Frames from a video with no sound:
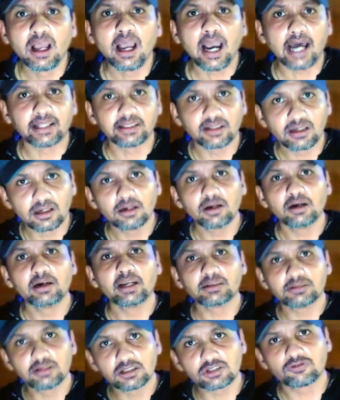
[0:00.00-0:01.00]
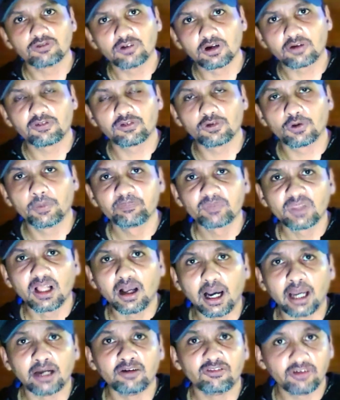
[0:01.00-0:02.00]
and then learning this workflow
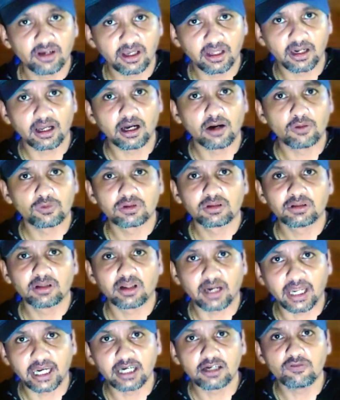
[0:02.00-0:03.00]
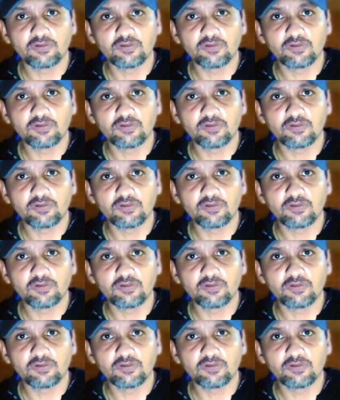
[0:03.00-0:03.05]
and figuring out the right